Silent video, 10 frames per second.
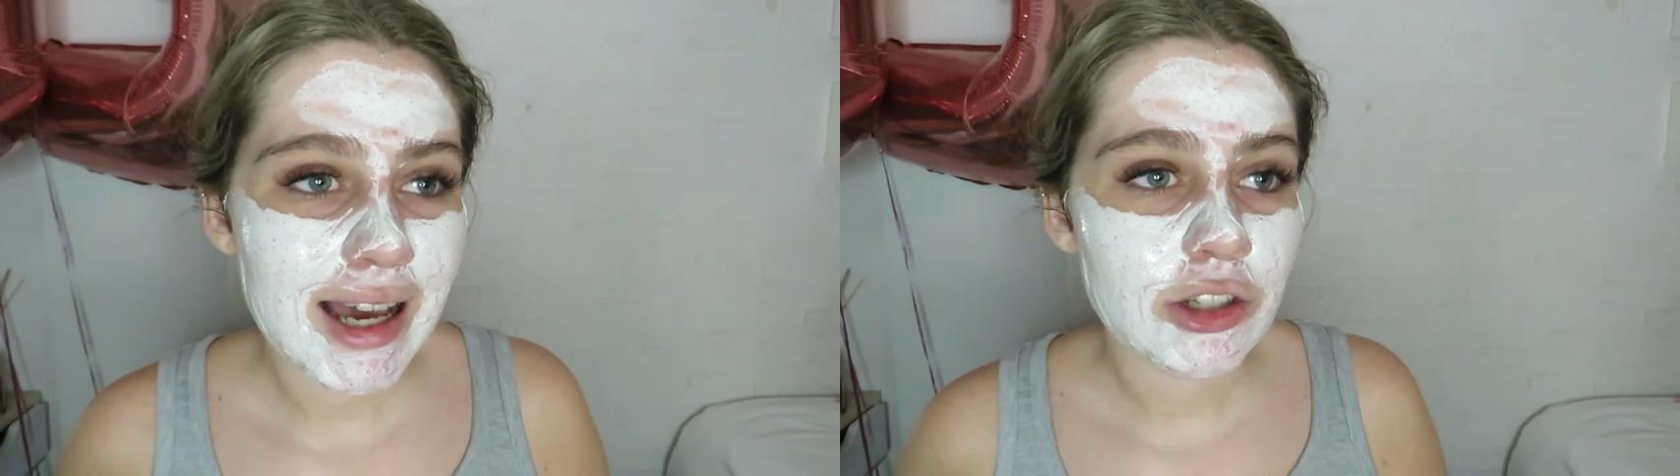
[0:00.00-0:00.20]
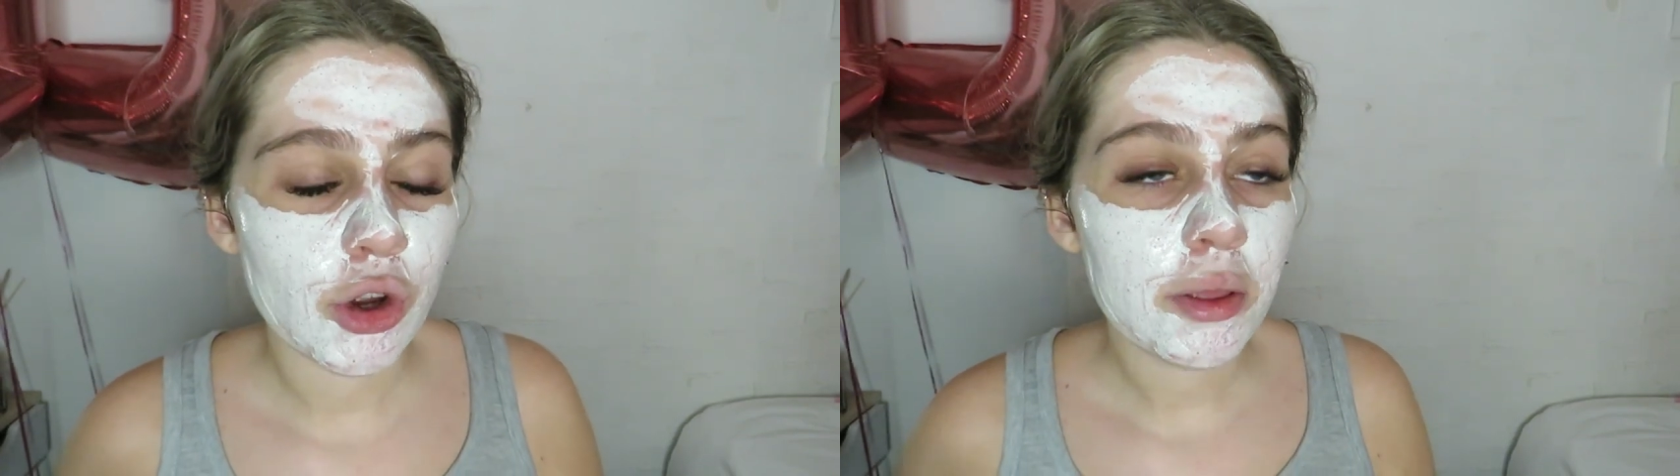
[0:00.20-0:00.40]

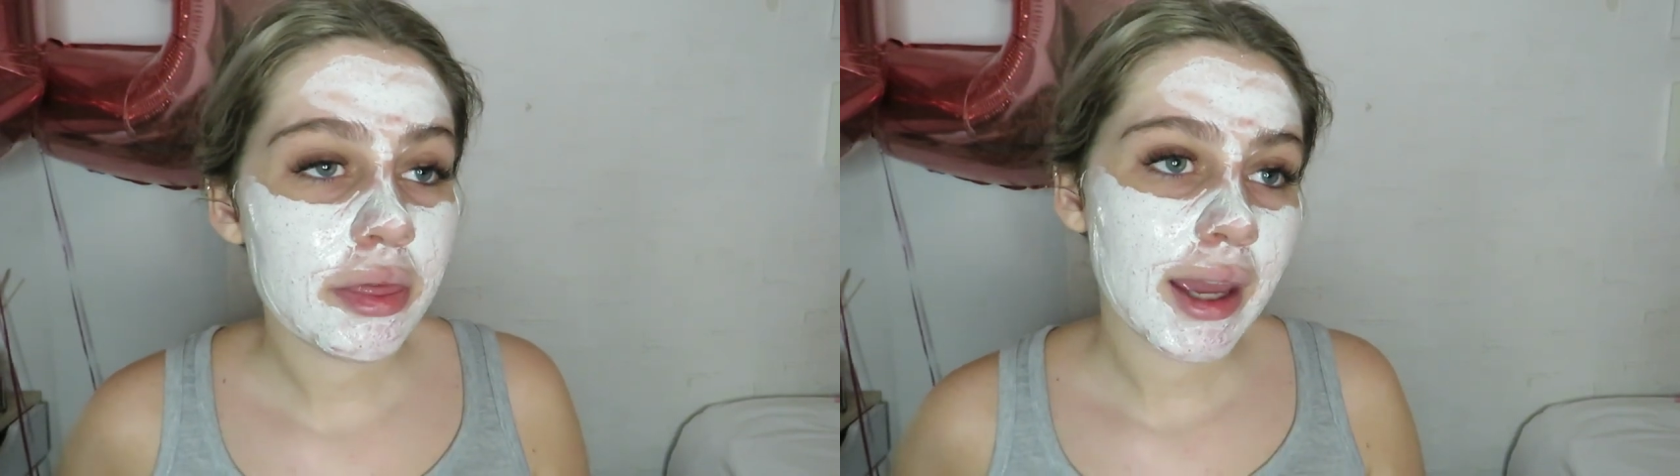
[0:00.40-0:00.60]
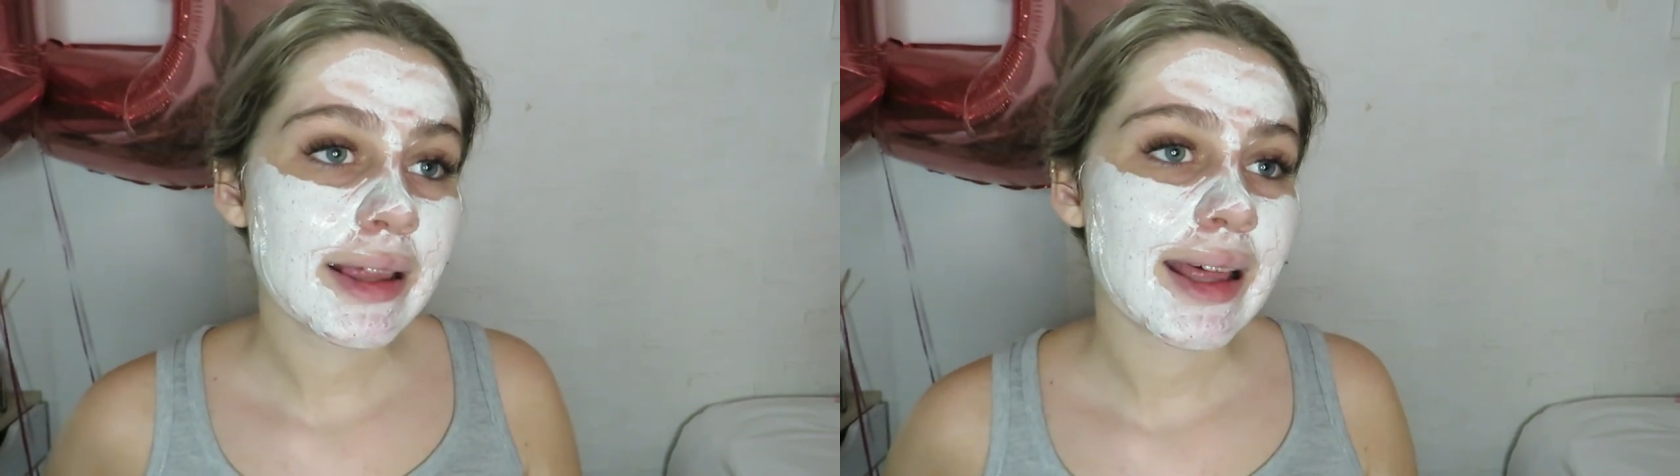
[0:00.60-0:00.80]
I
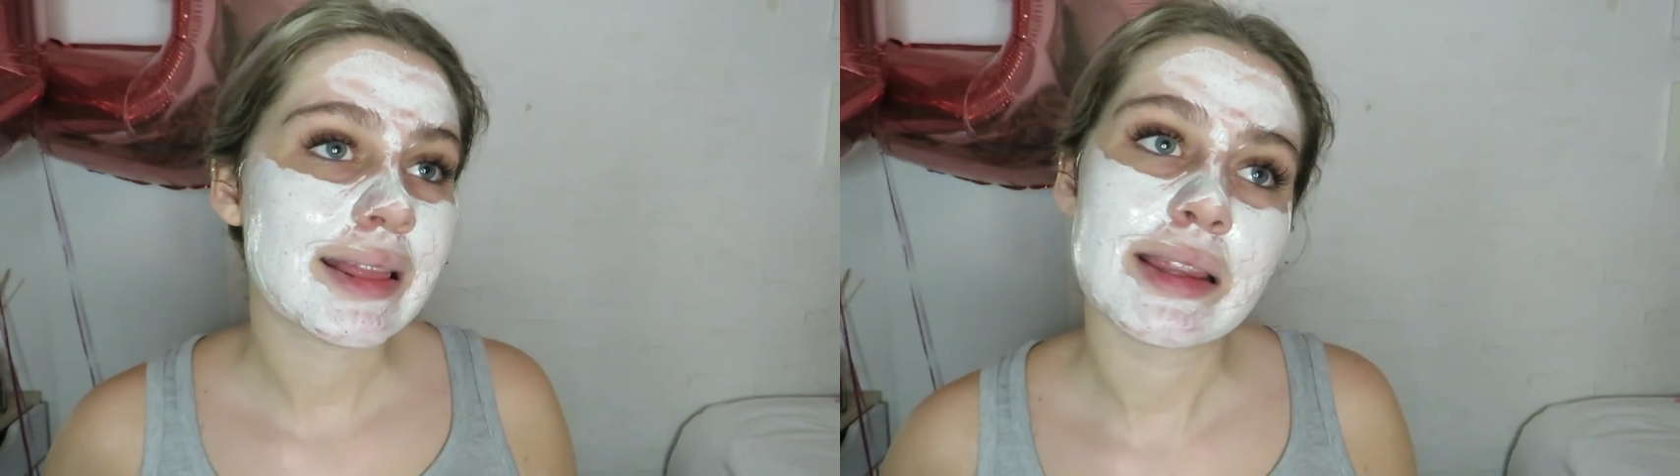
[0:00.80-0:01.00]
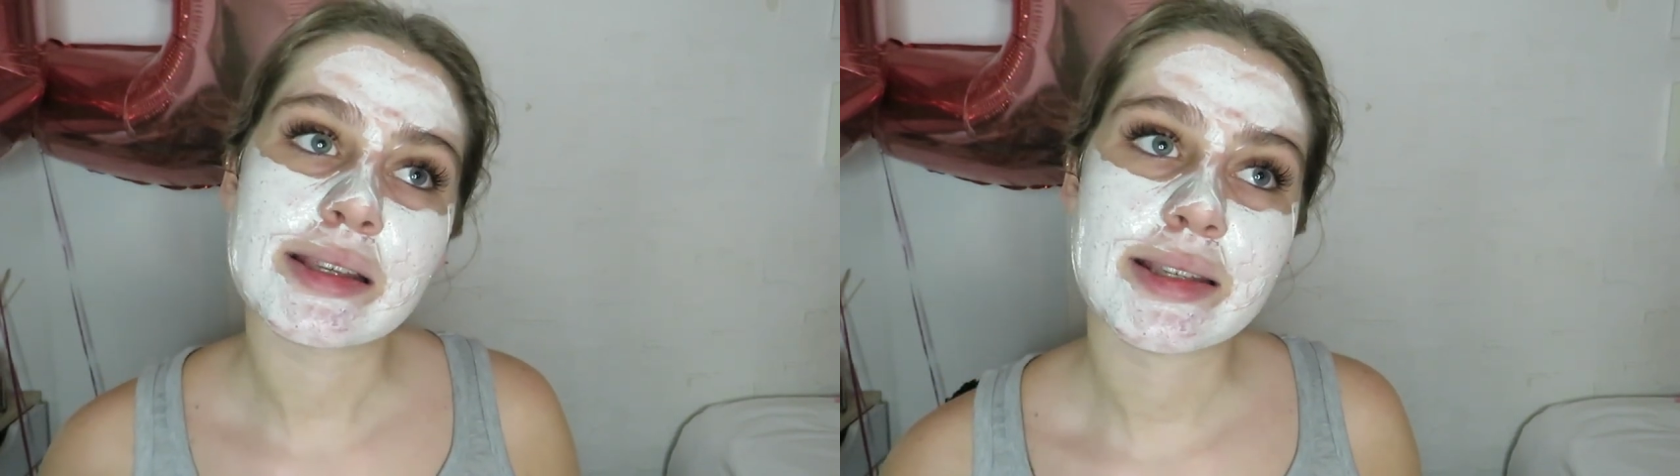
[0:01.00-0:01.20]
don't think
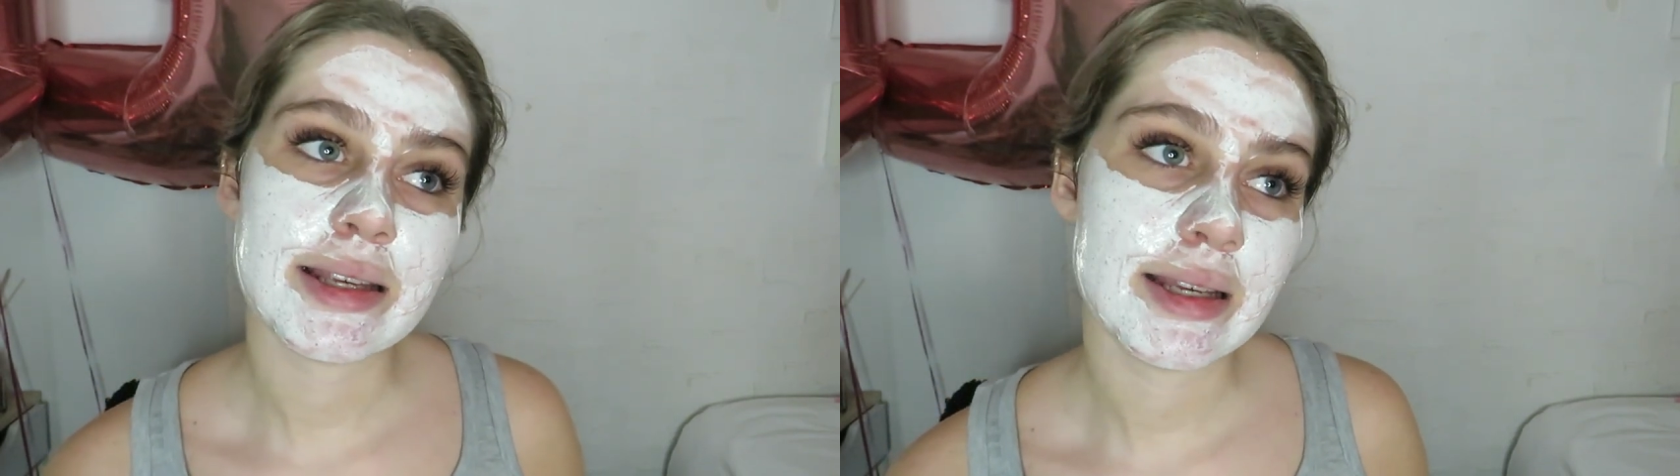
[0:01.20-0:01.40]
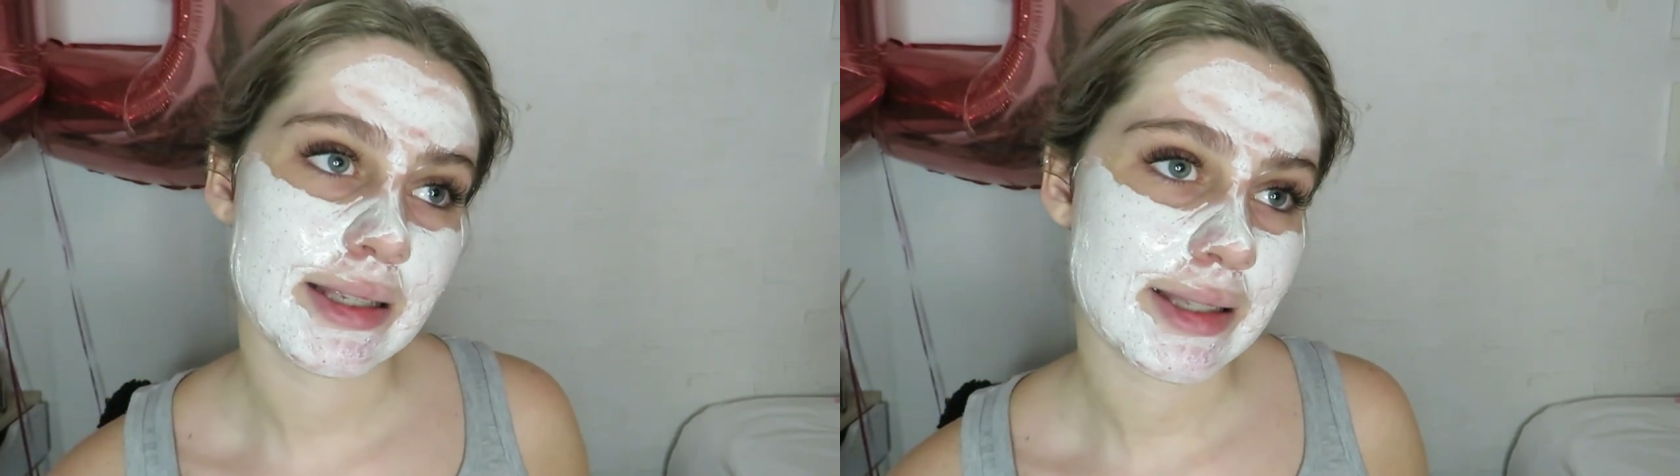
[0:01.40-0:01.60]
that this
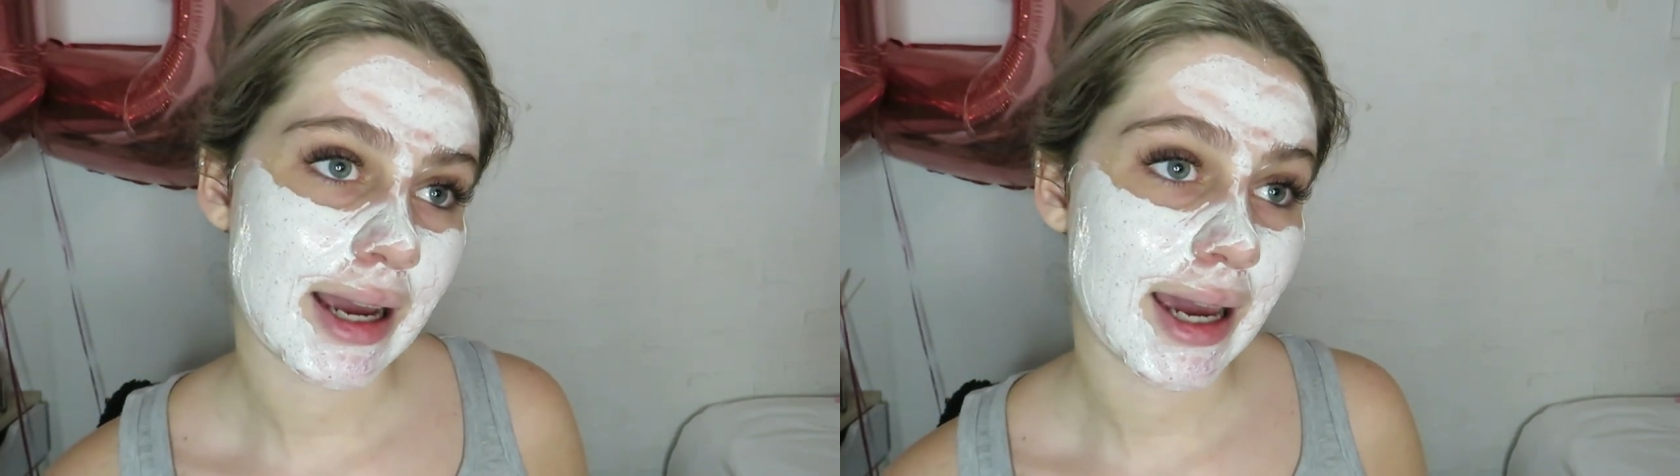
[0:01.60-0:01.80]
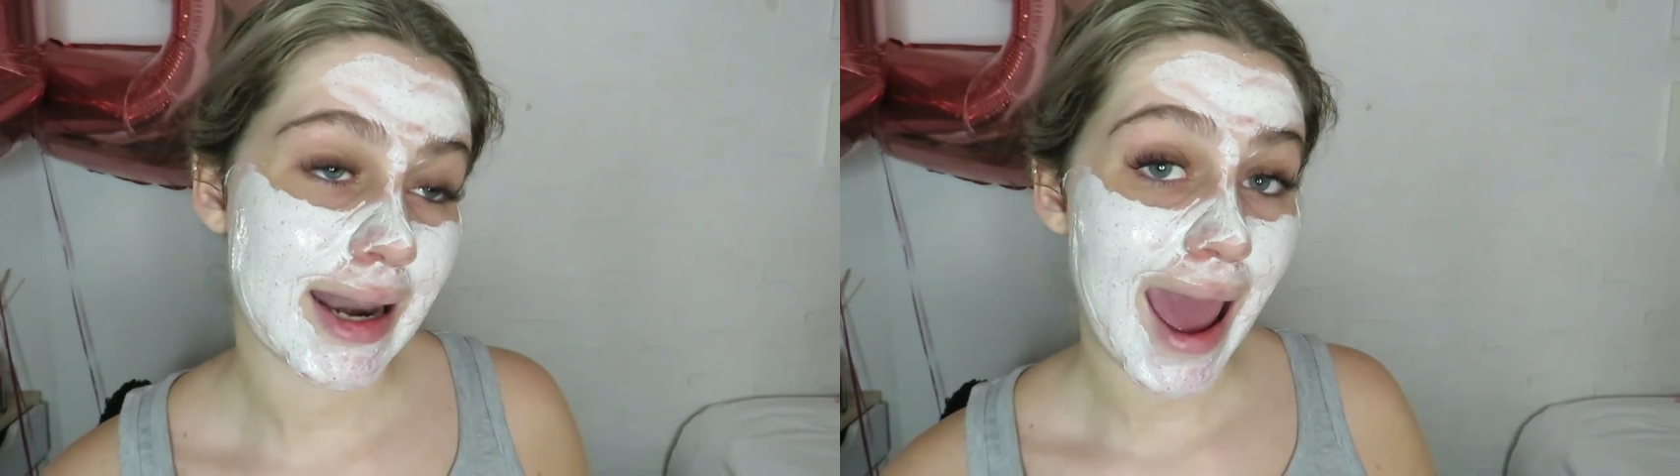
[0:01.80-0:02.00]
is
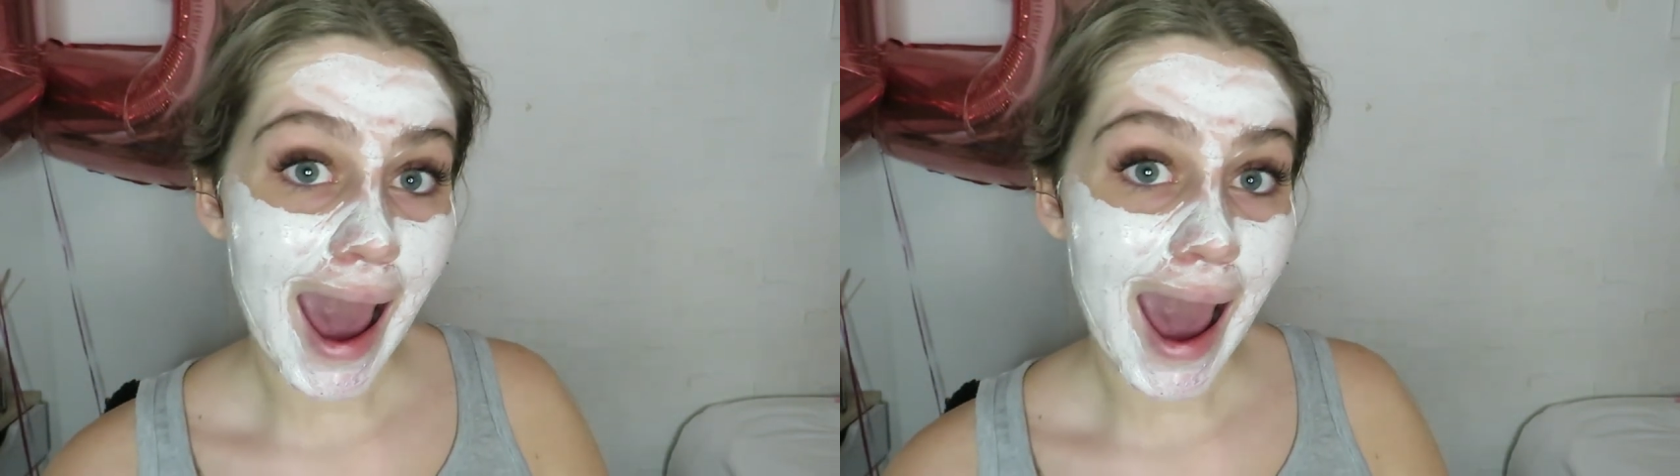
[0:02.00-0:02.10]
like an